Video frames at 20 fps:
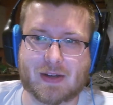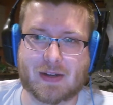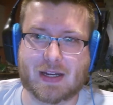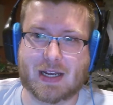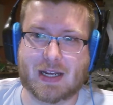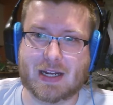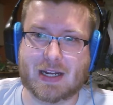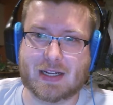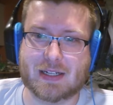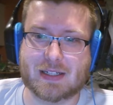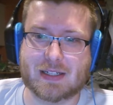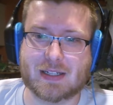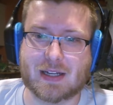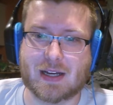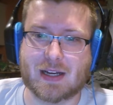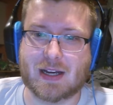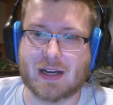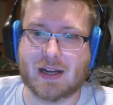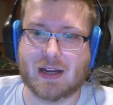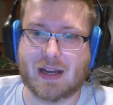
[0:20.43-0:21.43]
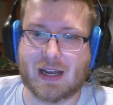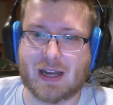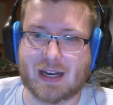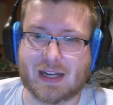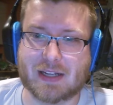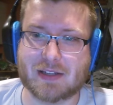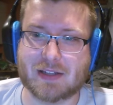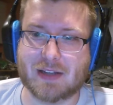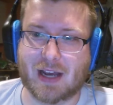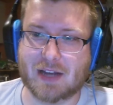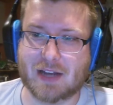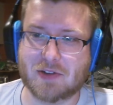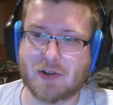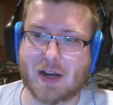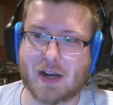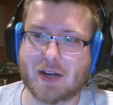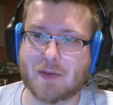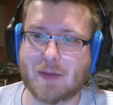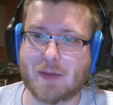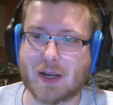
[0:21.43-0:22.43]
And I
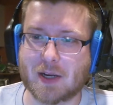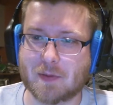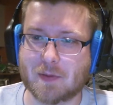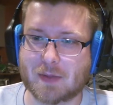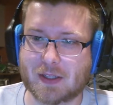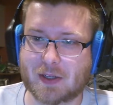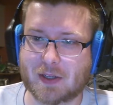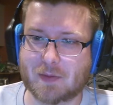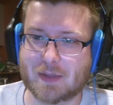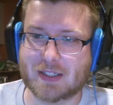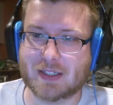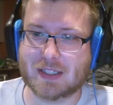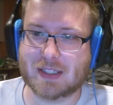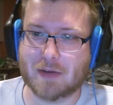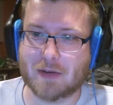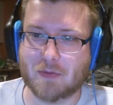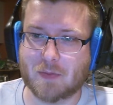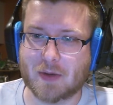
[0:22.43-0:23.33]
tried to make them a little bit tough,